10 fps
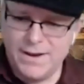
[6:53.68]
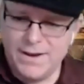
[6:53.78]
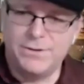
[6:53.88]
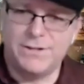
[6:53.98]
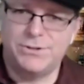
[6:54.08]

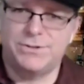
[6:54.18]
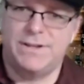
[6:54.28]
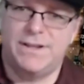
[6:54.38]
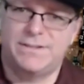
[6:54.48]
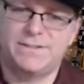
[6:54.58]
no, it's
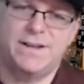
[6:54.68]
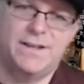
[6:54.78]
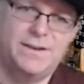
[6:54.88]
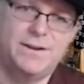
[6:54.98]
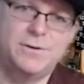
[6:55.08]
interesting. It's,
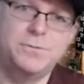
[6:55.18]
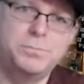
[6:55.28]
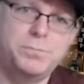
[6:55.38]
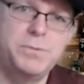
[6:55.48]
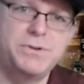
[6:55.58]
you know,
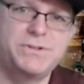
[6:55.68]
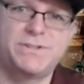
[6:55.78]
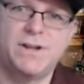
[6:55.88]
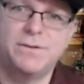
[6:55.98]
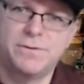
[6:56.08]
boomers
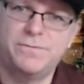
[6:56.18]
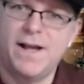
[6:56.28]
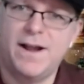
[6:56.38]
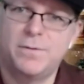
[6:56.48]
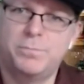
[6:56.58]
discover
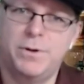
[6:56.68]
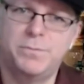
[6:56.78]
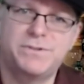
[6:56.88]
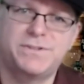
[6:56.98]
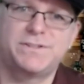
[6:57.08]
fire,
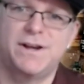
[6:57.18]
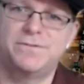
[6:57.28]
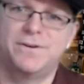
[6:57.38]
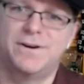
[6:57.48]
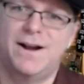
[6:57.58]
boomers
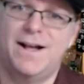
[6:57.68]
discover,